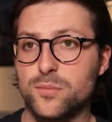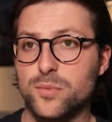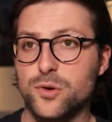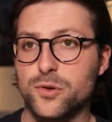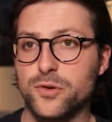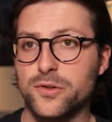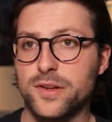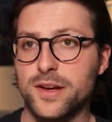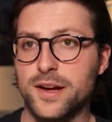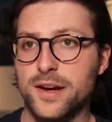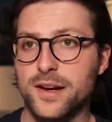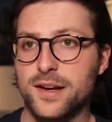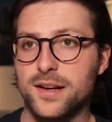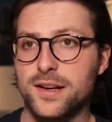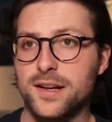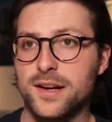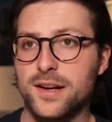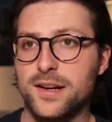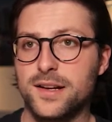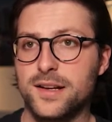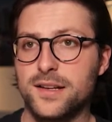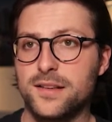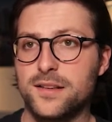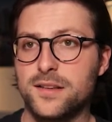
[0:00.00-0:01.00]
bold
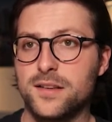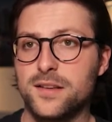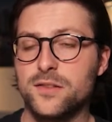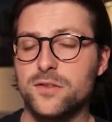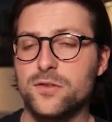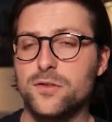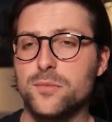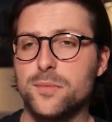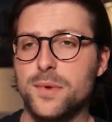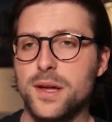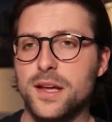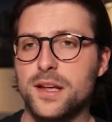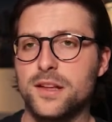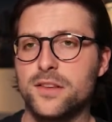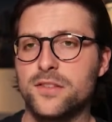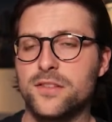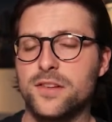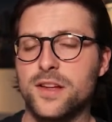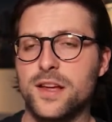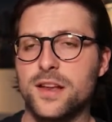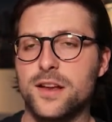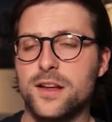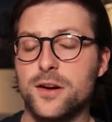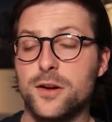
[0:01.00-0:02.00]
highlight it to make it
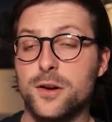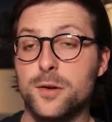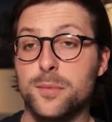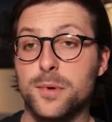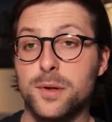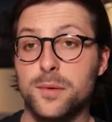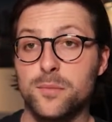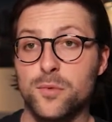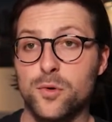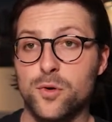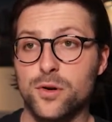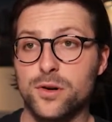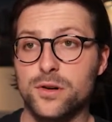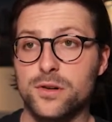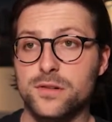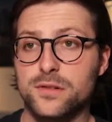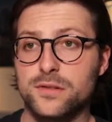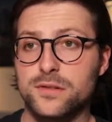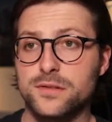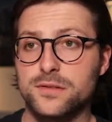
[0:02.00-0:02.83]
stand out a bit more.